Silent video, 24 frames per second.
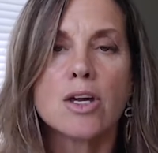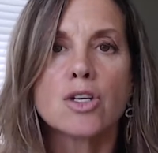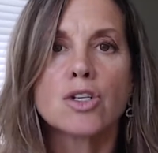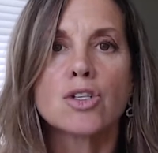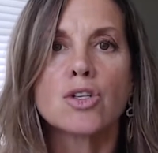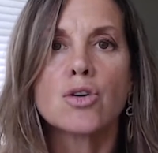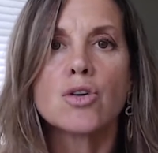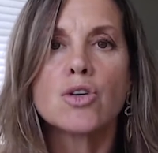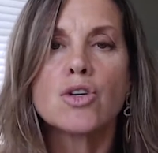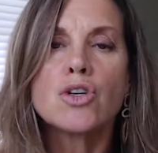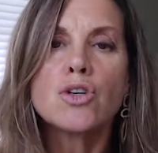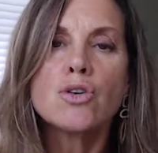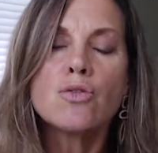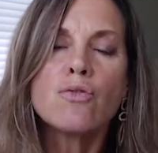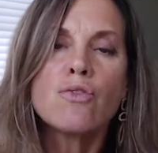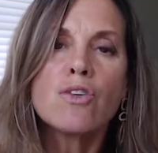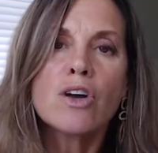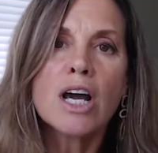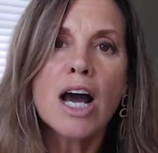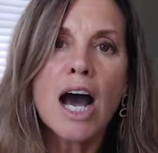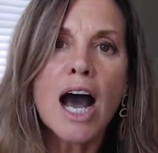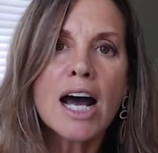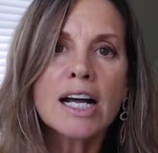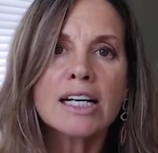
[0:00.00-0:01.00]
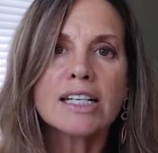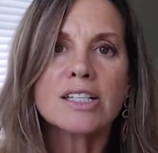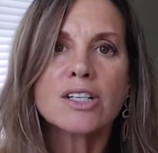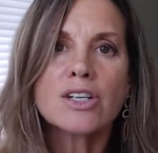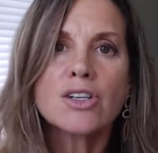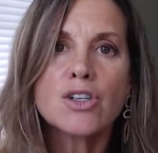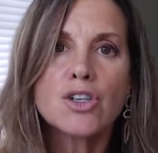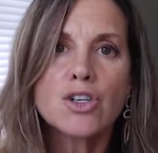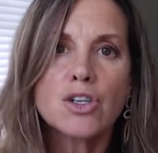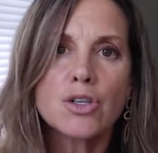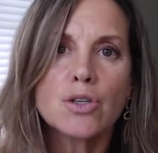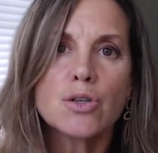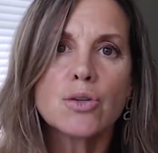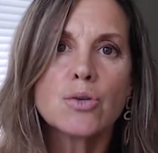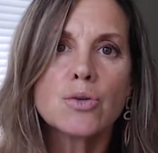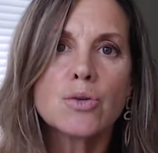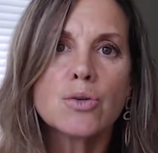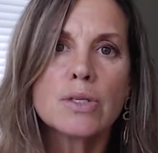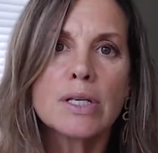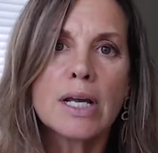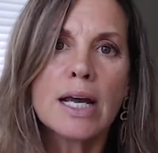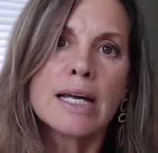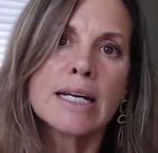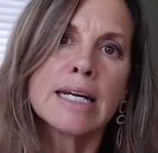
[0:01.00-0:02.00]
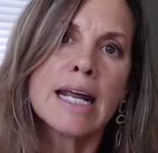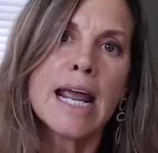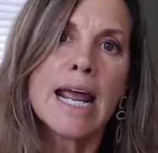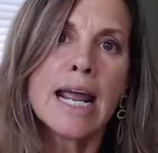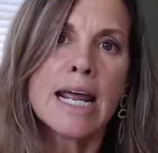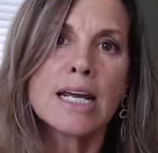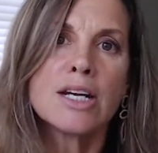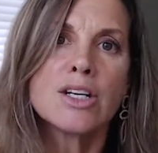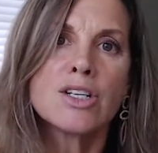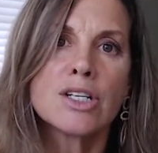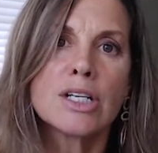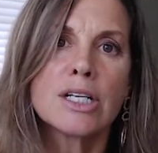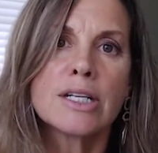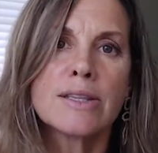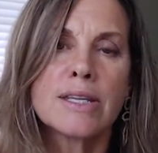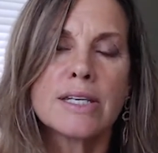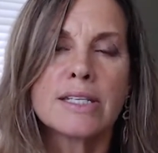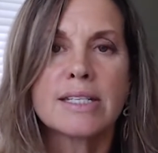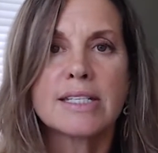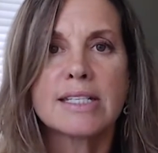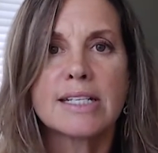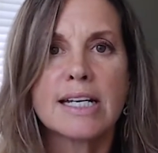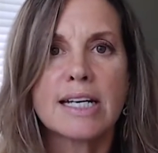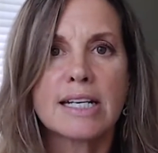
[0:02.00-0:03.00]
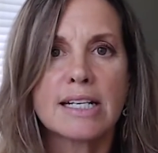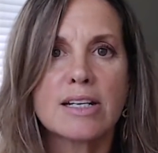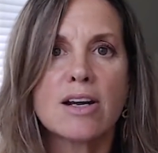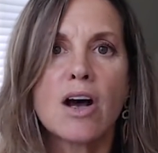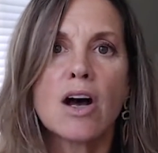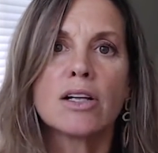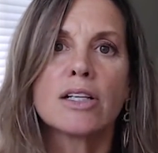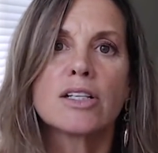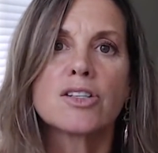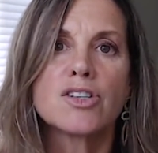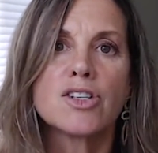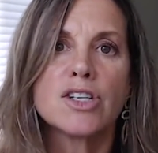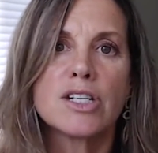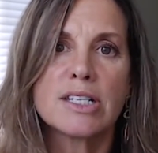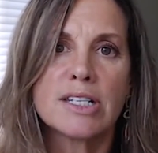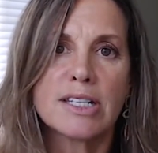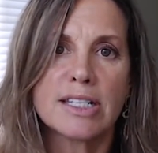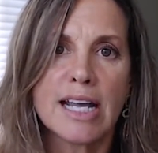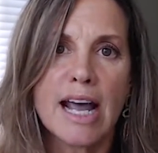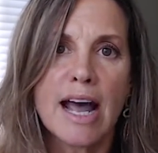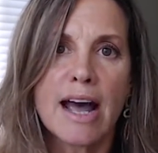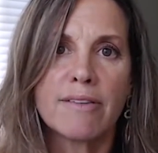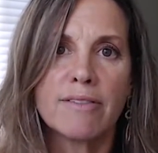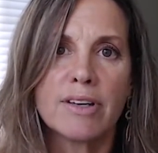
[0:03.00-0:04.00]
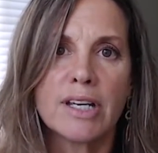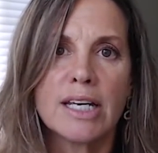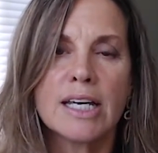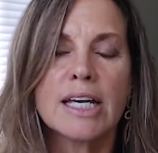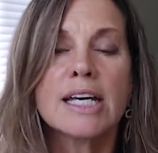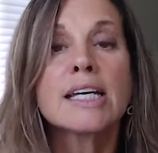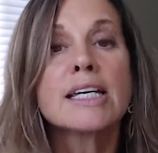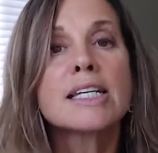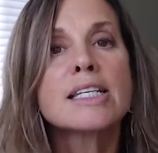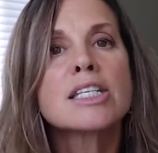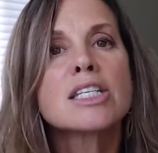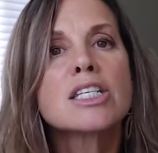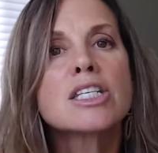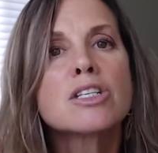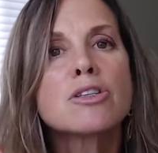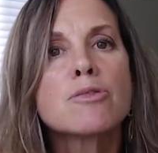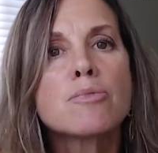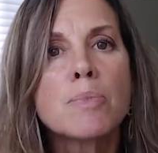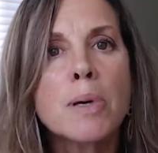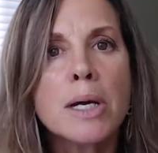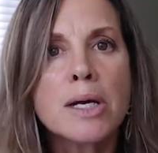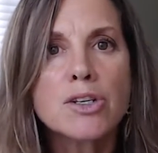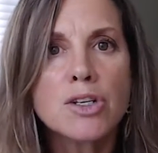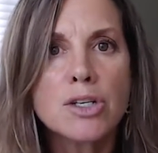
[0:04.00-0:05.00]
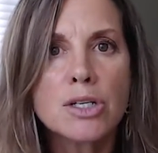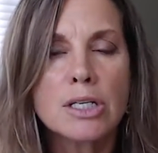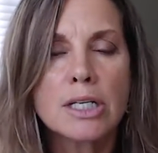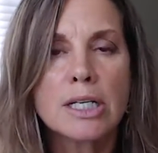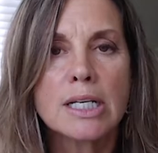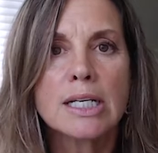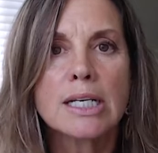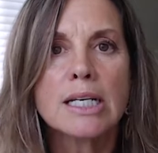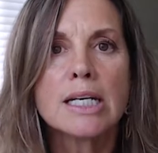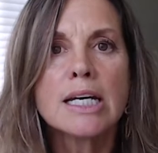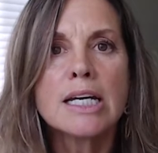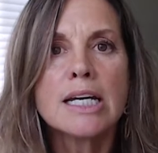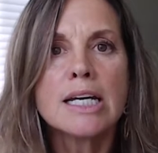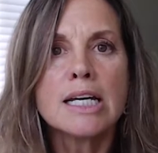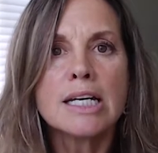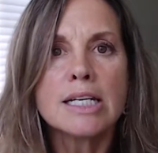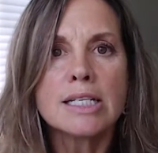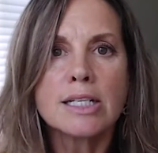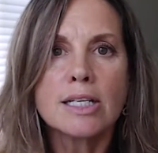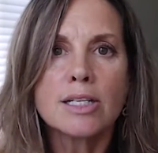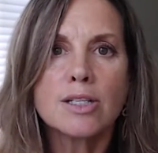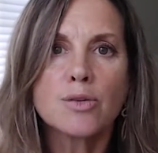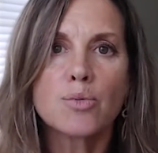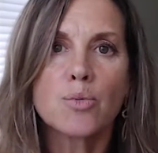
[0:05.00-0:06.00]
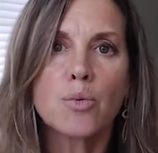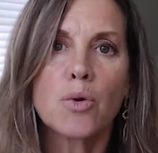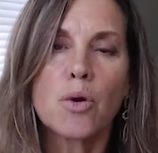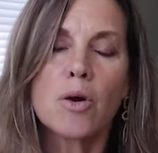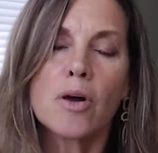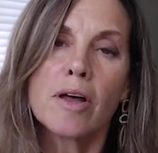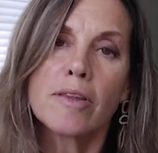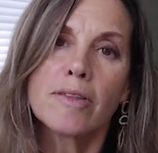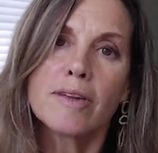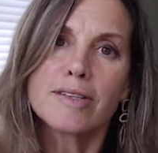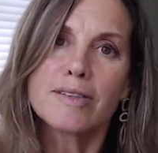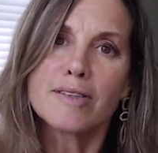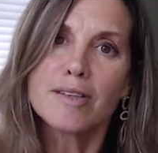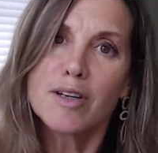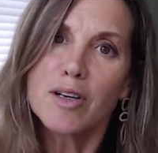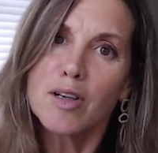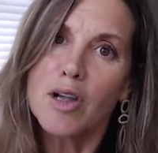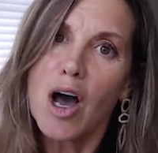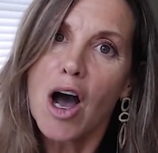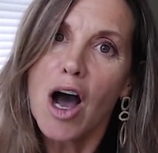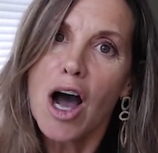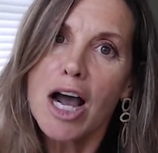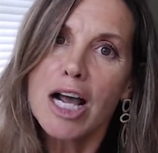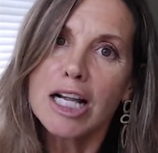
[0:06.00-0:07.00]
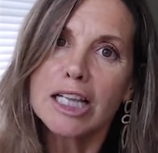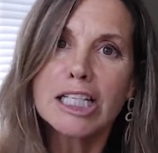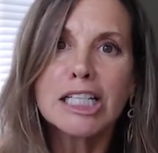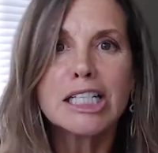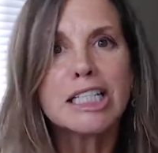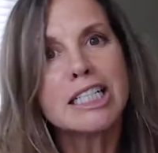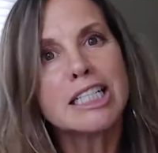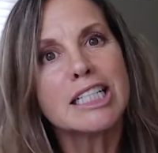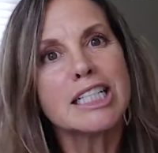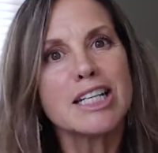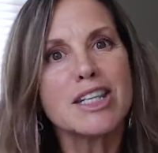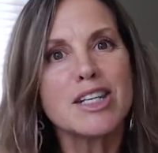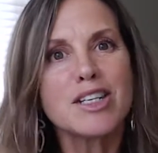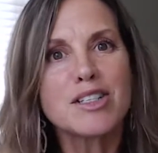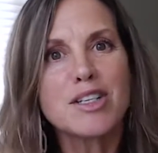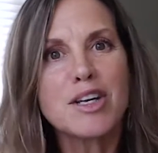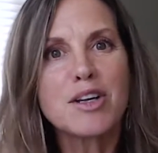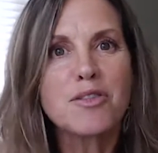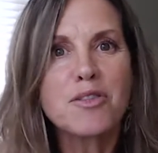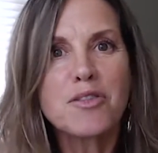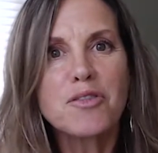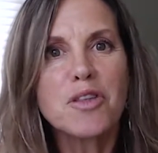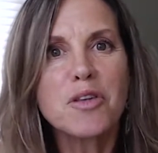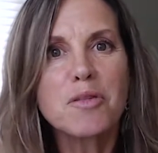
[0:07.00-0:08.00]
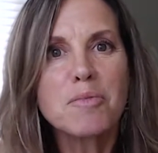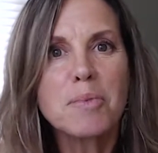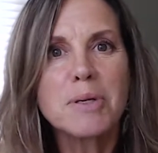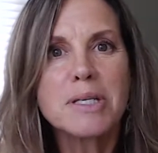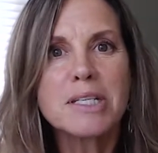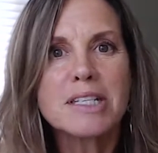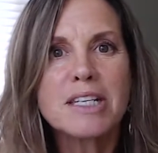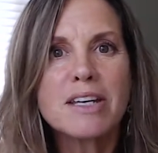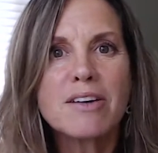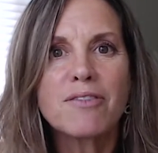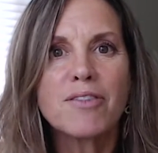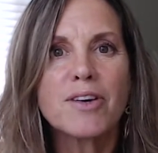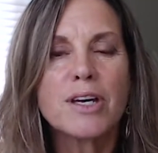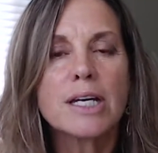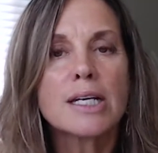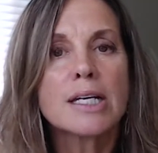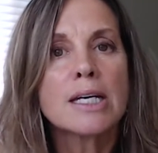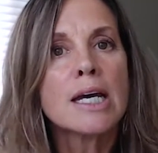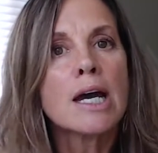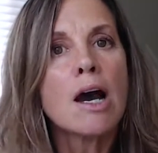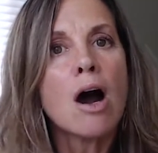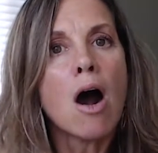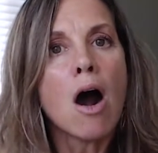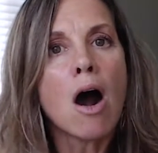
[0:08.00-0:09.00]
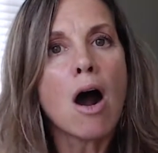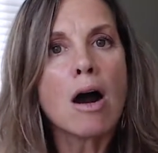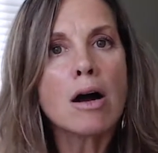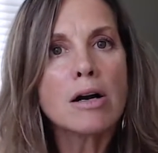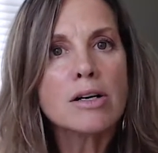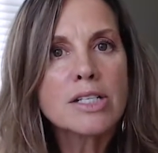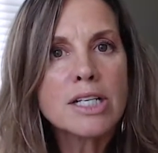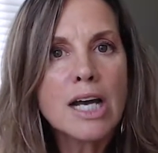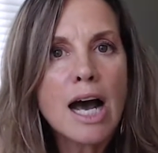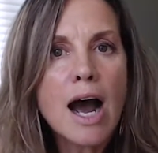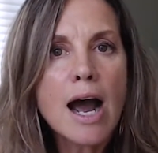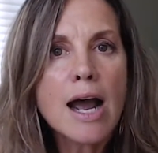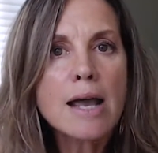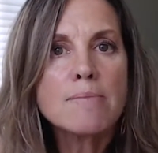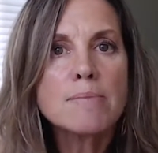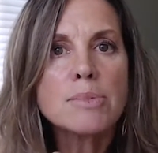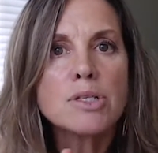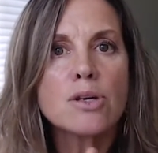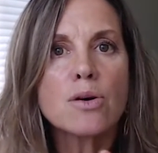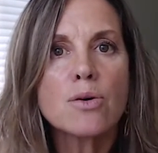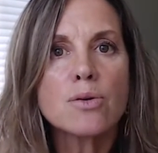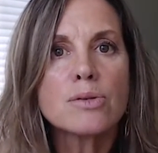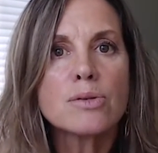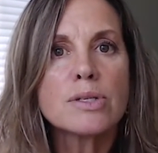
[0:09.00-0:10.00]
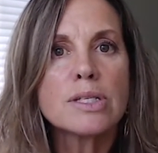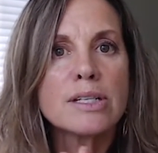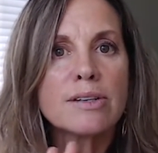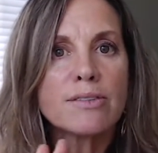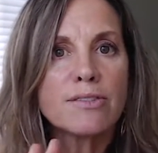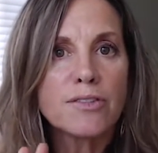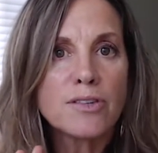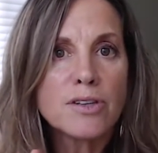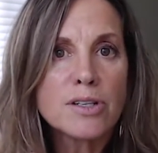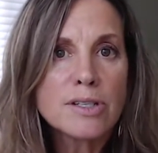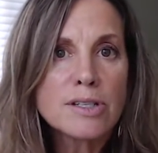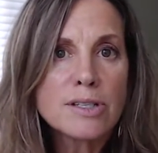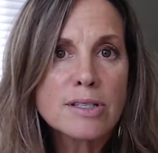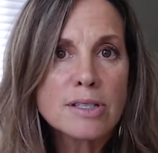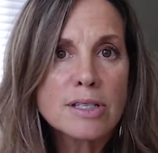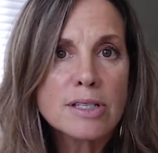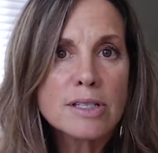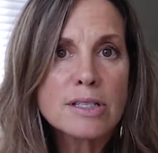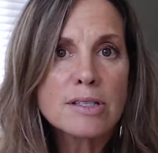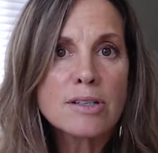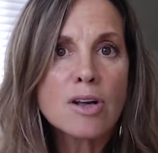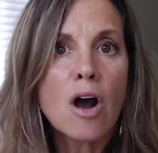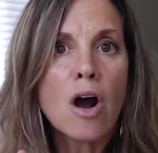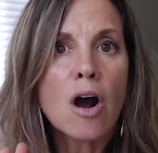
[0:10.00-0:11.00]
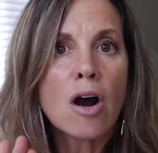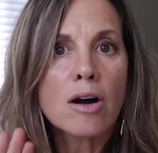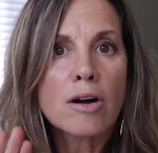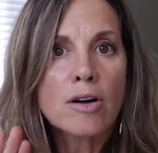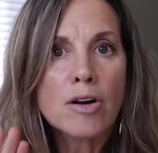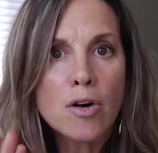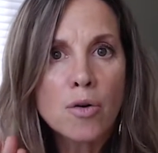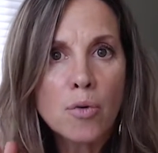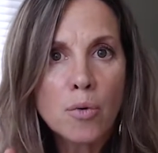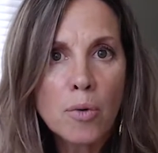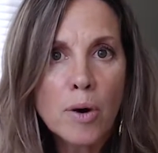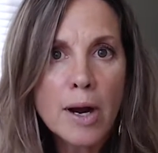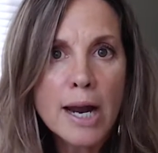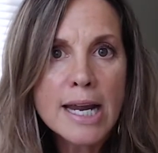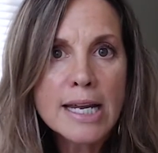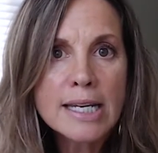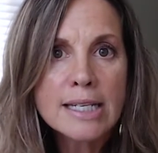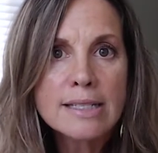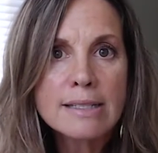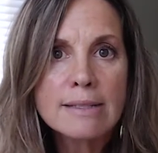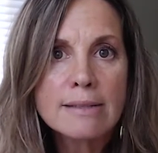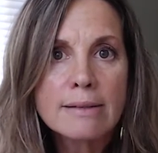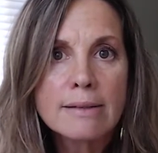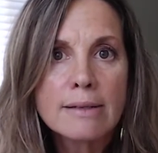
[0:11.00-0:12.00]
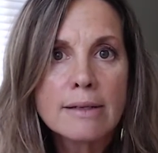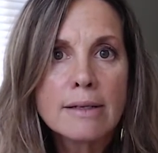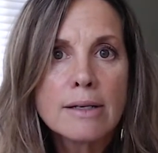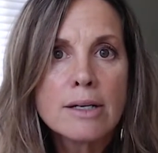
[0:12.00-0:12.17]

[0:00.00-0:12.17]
So you've got to choose an agent that's technology savvy, especially since we're on this little island in the center of the Pacific. Our time zone differences are great.